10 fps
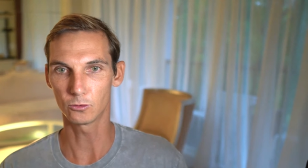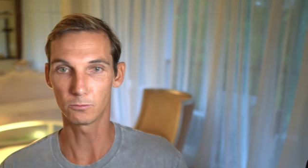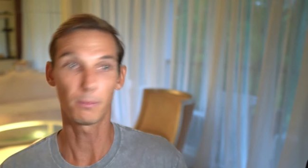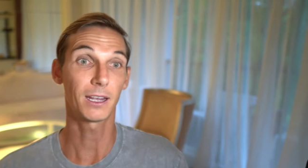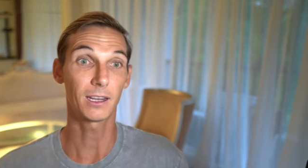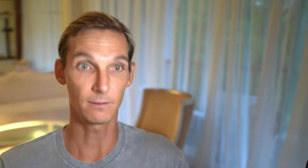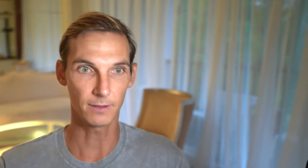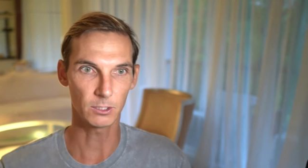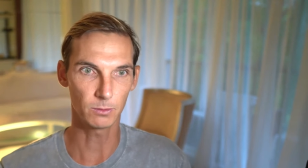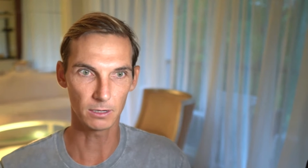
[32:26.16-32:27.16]
make an
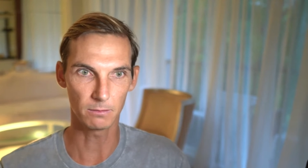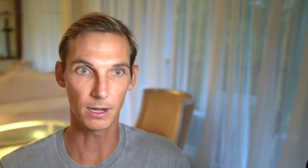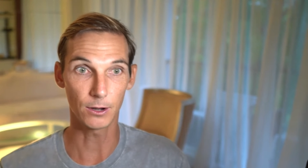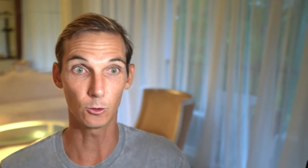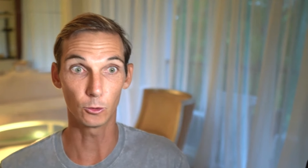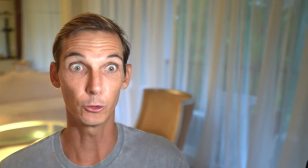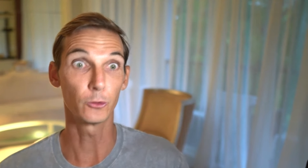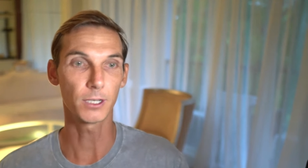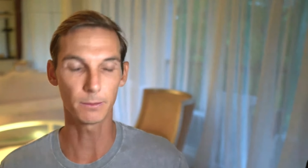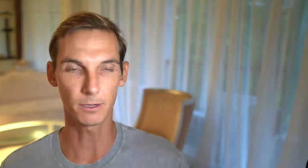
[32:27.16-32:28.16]
investment in money or do
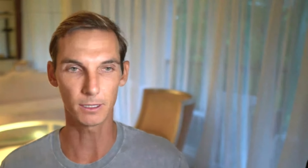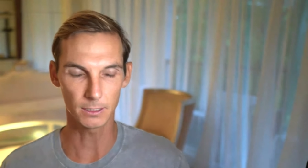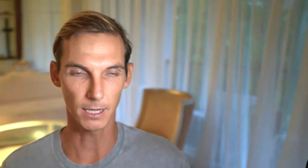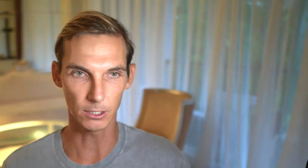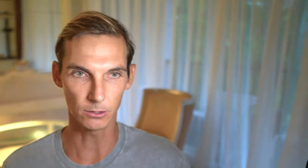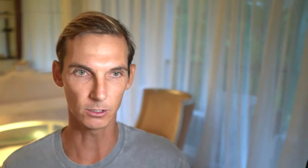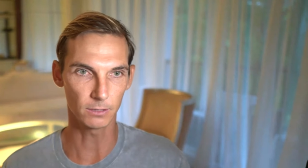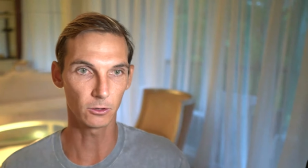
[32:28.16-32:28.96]
something that's dangerous.